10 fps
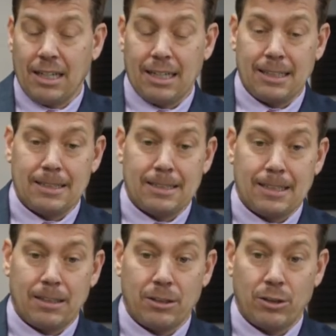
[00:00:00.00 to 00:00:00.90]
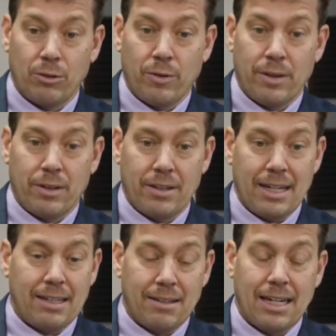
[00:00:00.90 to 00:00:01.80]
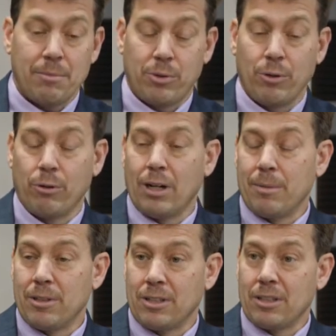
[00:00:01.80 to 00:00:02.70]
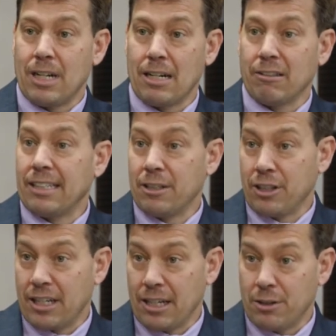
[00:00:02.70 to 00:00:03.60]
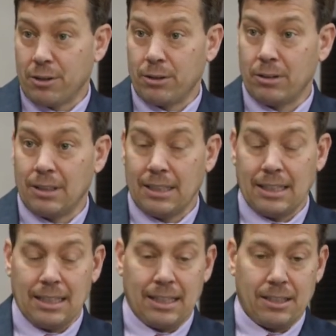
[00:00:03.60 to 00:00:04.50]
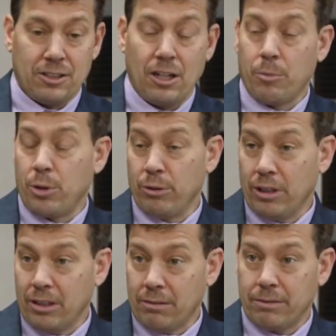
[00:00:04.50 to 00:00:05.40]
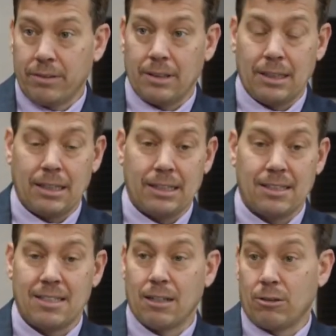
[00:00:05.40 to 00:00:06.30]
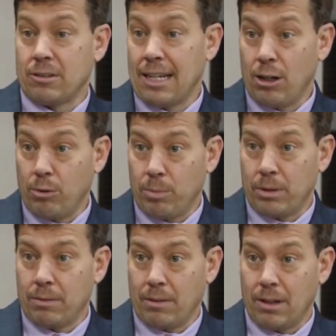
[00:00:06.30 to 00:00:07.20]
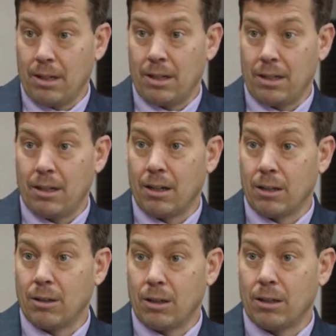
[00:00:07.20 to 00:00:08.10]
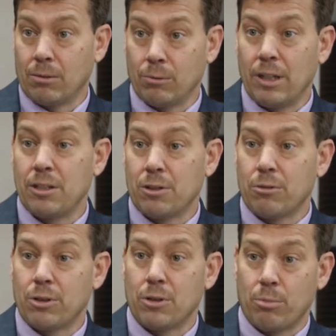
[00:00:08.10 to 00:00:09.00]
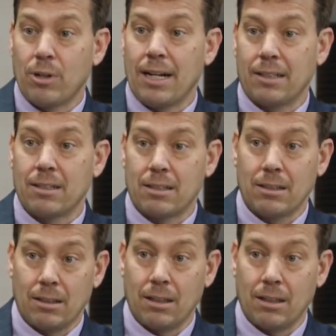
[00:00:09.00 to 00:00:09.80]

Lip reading: And, you know, that program is entirely educational. It is not punitive. It's there to help our registrants practice